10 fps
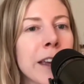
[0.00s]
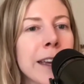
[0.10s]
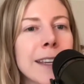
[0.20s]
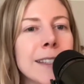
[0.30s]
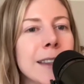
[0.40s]

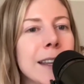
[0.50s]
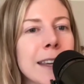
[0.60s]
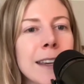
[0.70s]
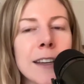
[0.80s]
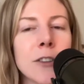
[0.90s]
He said that
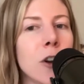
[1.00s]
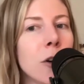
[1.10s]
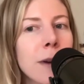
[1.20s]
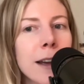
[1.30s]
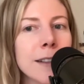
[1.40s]
he had no
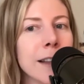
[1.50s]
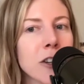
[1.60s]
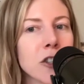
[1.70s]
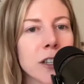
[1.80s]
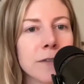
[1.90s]

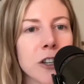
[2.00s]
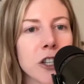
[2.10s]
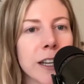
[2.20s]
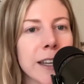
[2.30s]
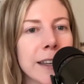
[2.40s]
recollection of
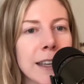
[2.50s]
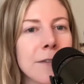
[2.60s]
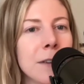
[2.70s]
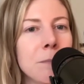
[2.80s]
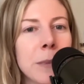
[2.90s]
Virginia
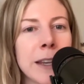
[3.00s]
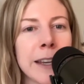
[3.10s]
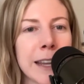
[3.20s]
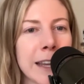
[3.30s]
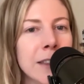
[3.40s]
even
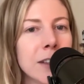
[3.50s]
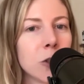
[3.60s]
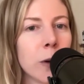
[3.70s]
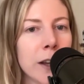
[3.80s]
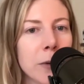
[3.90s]
being in the
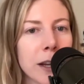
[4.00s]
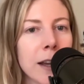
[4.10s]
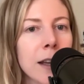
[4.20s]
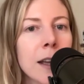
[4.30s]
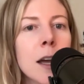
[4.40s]
Toyota,